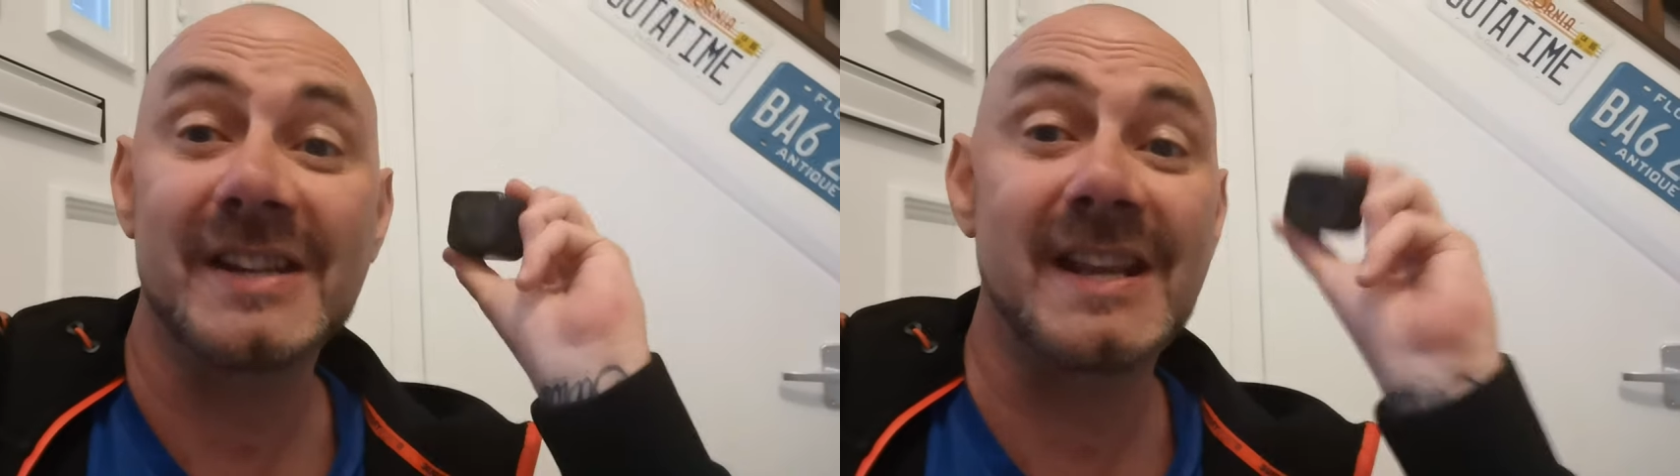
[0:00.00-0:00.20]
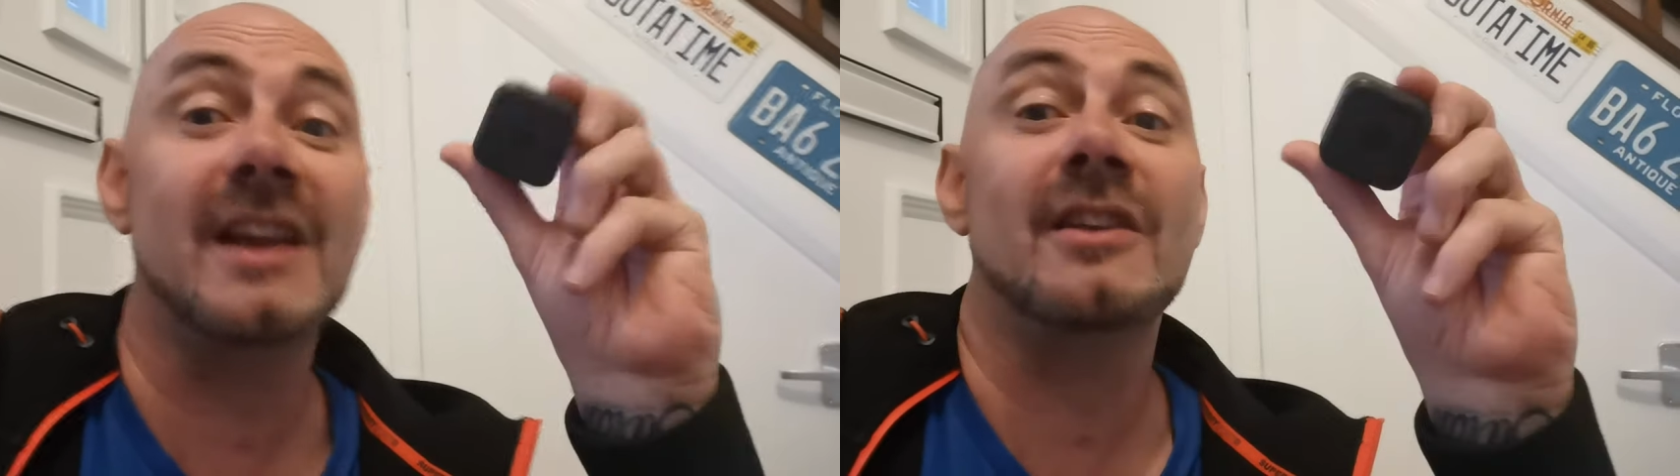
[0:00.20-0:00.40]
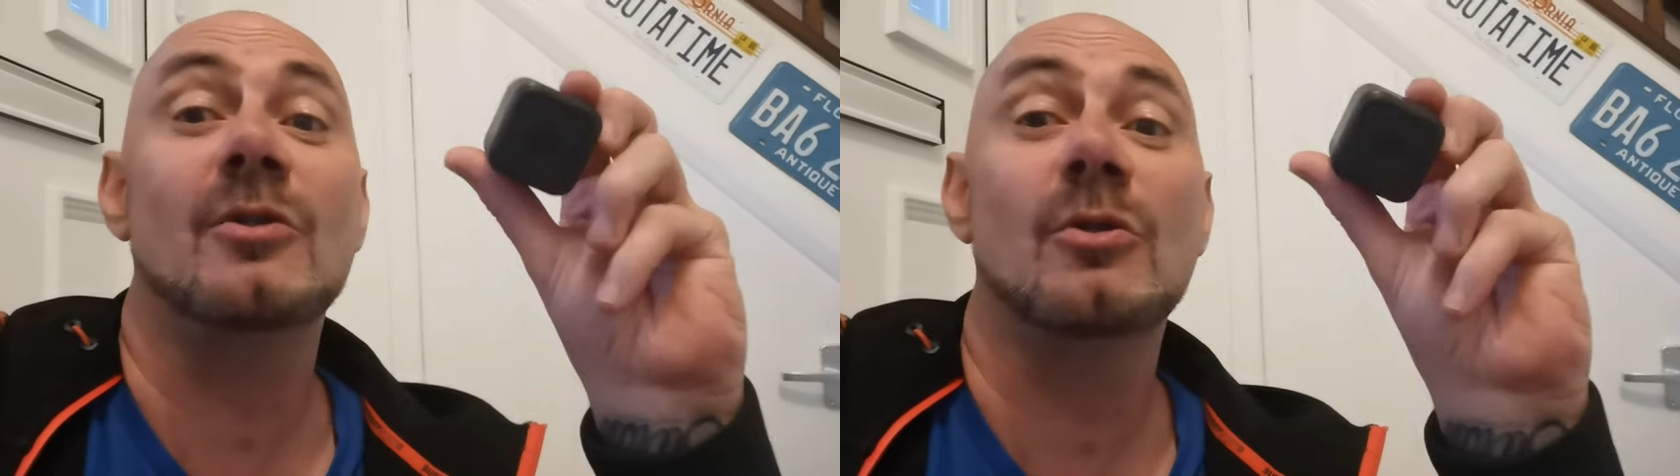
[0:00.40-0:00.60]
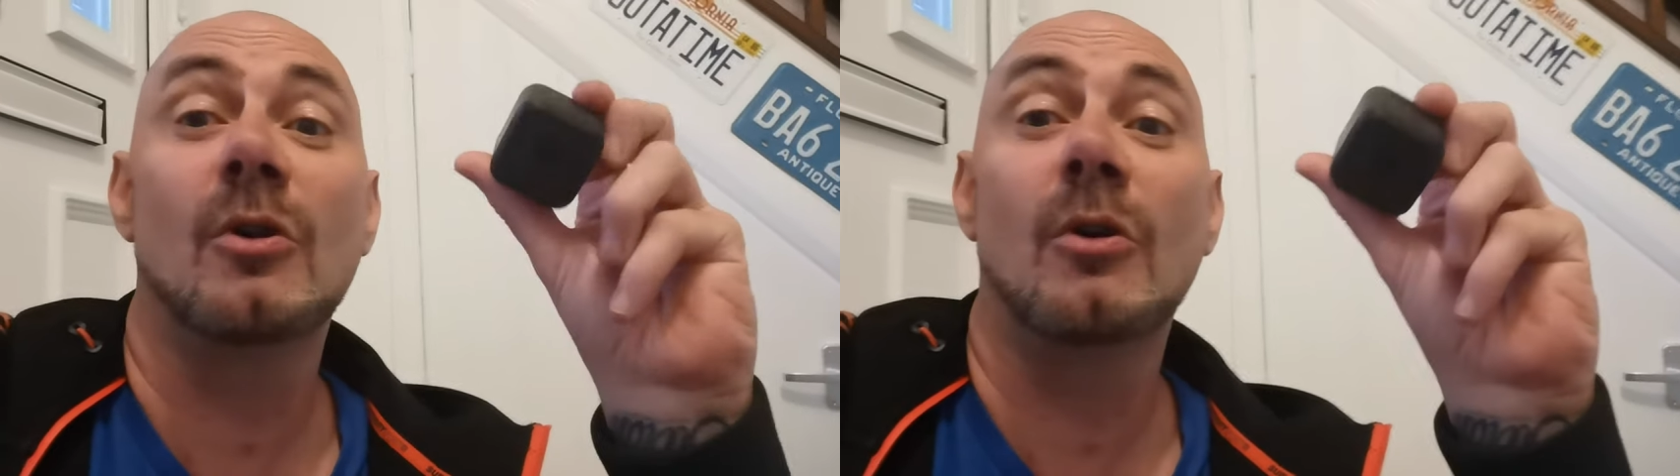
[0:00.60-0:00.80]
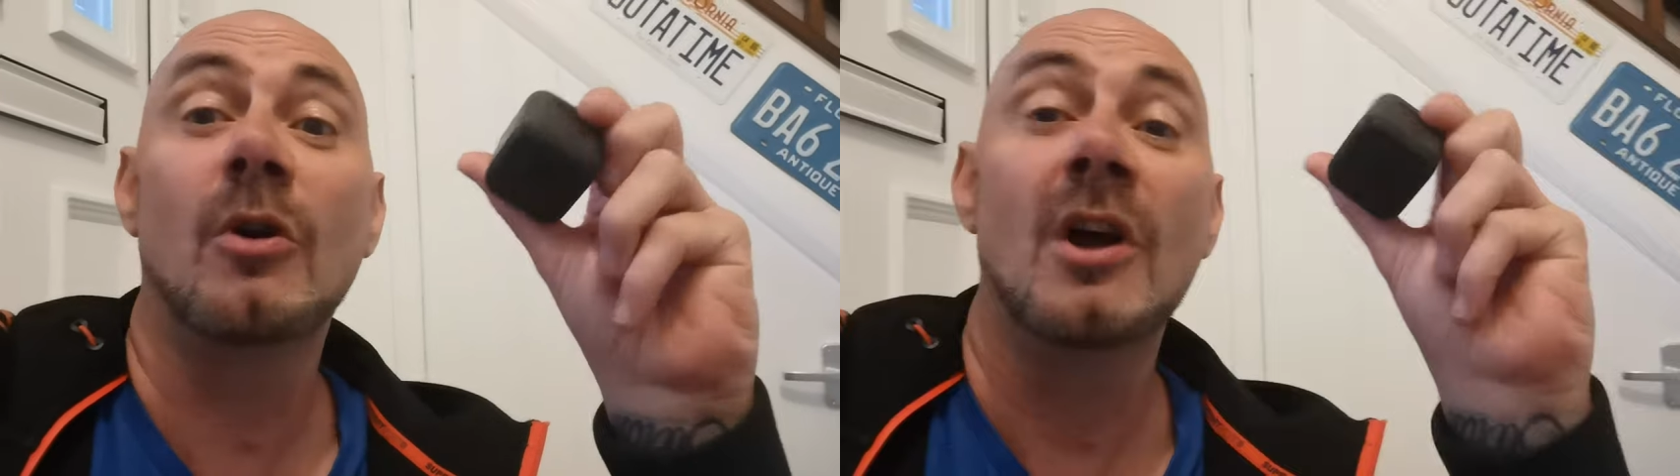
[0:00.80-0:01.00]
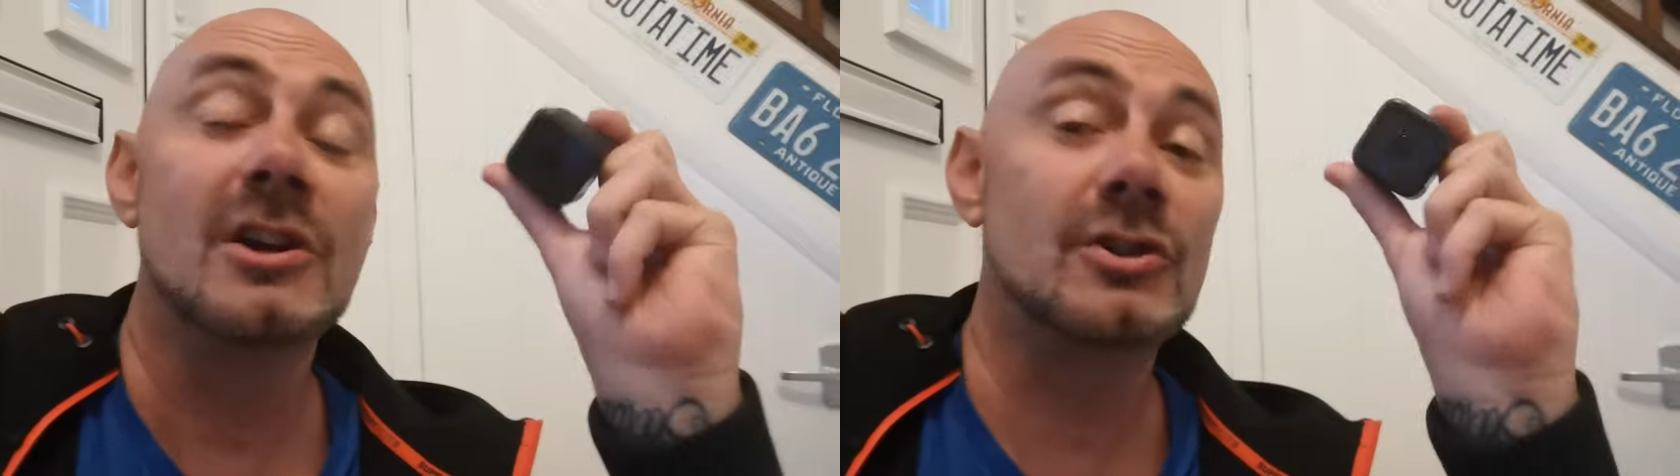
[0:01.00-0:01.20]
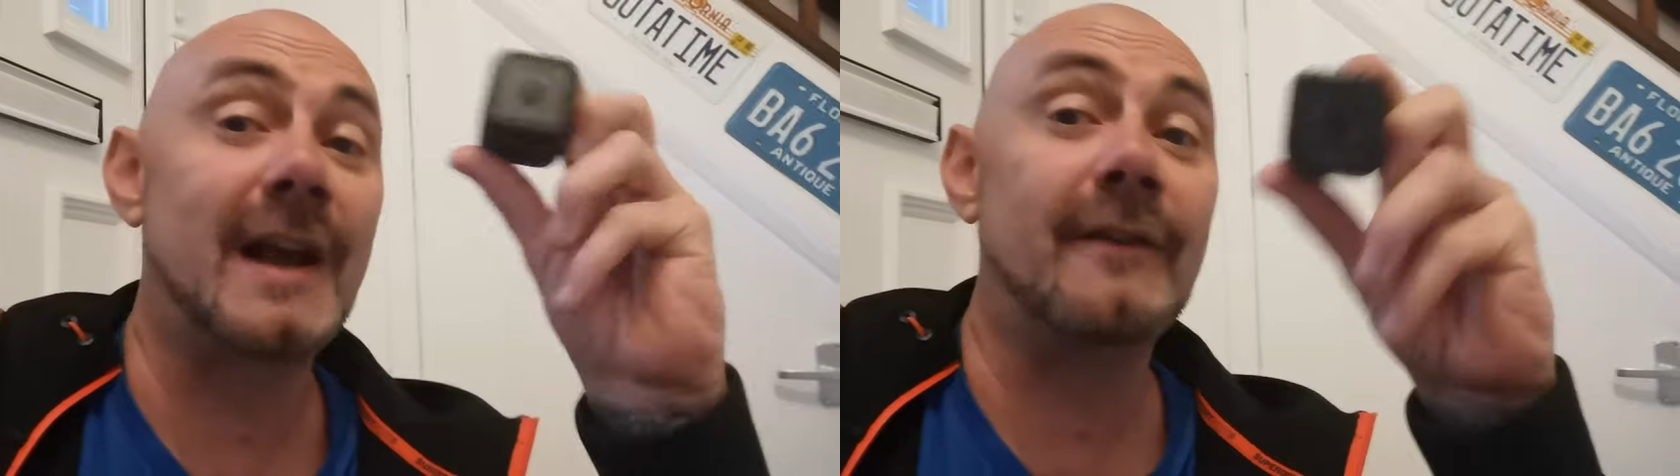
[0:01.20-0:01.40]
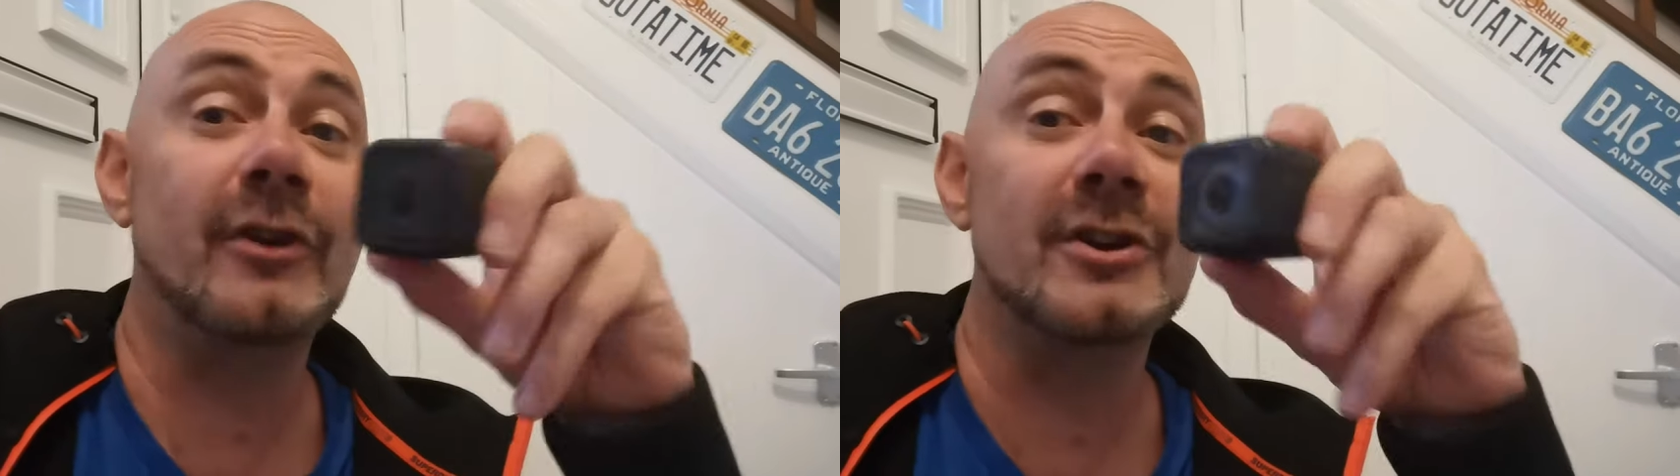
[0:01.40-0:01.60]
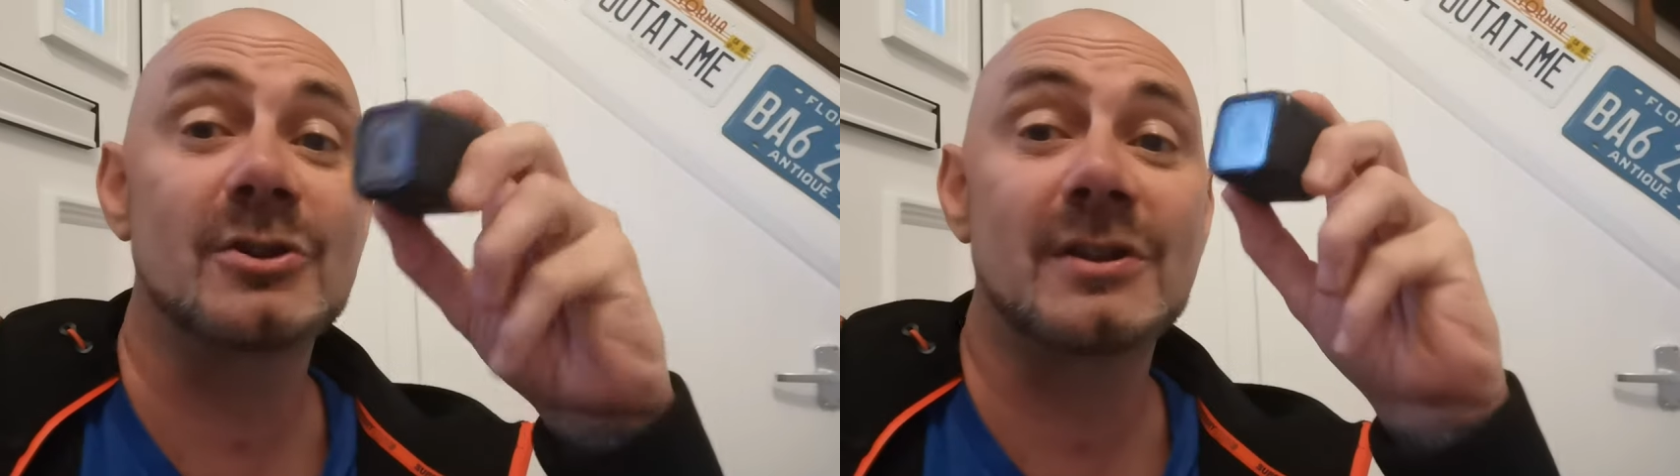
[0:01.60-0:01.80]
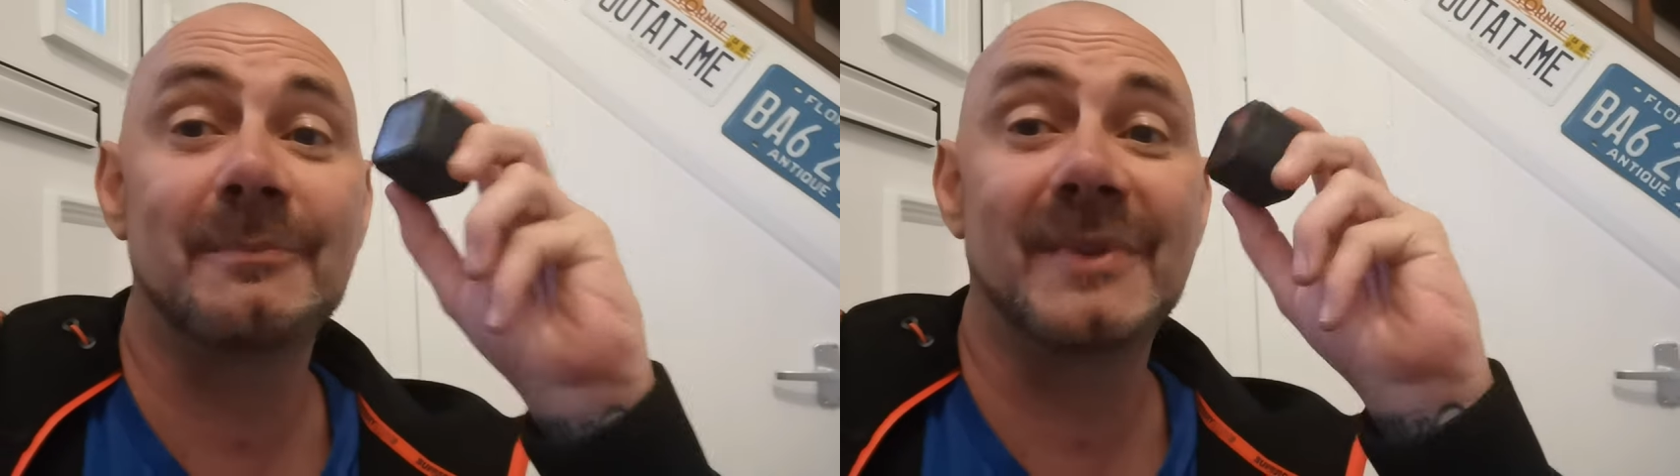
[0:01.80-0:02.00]
to get your track footage
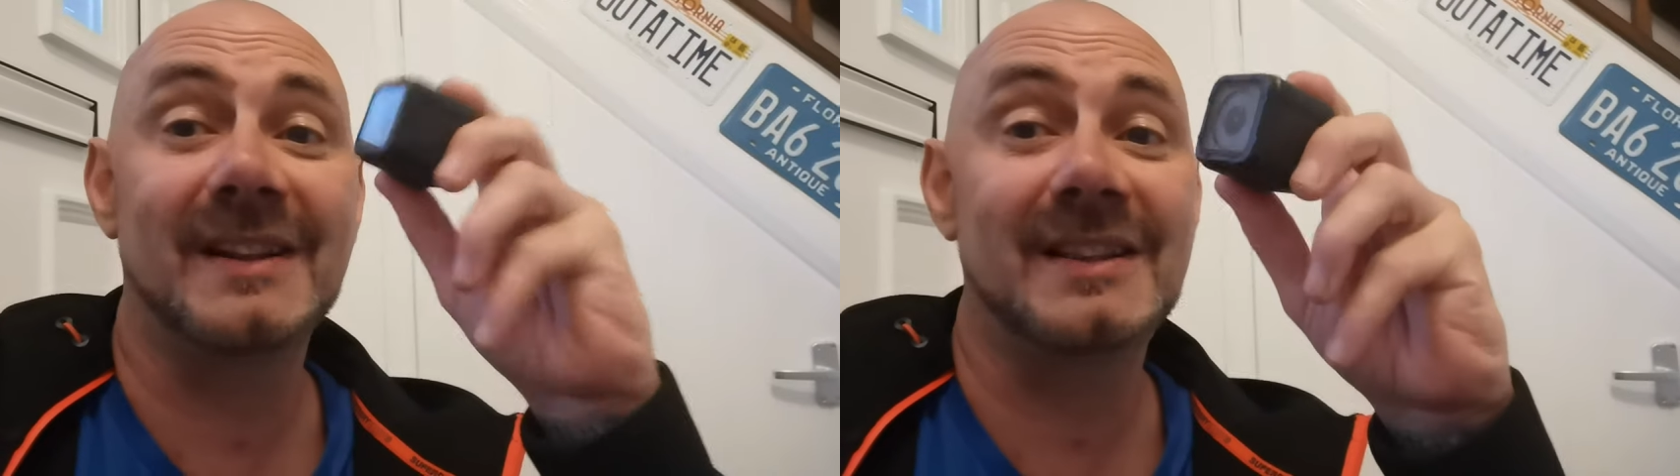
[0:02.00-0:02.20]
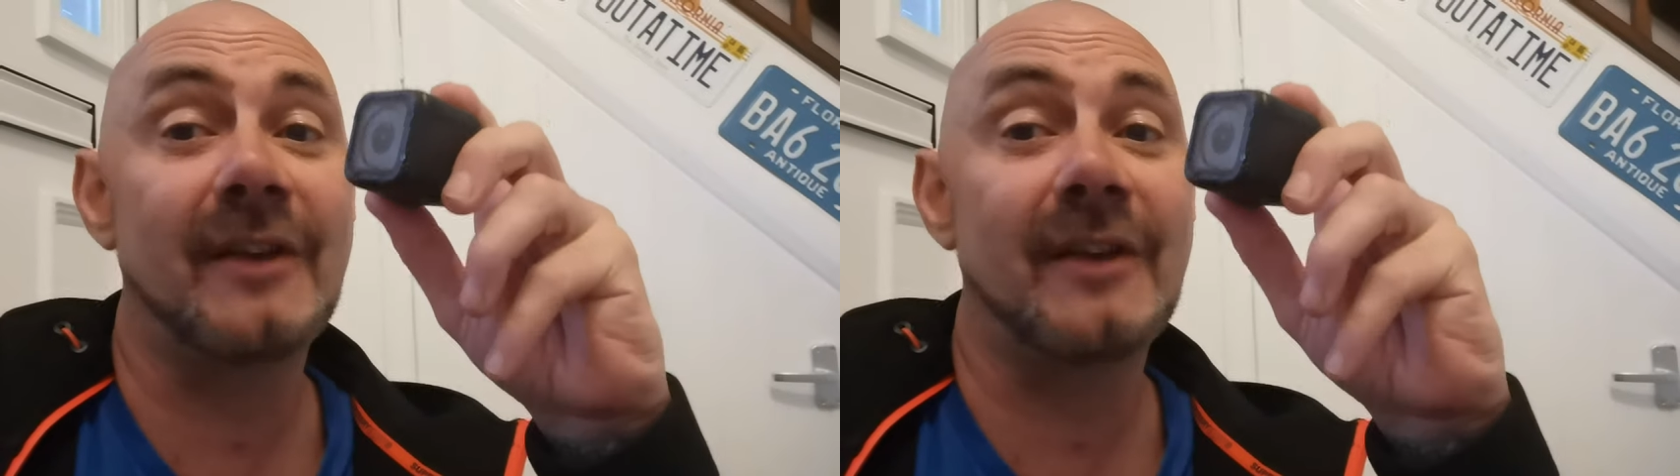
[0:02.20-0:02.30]
or something,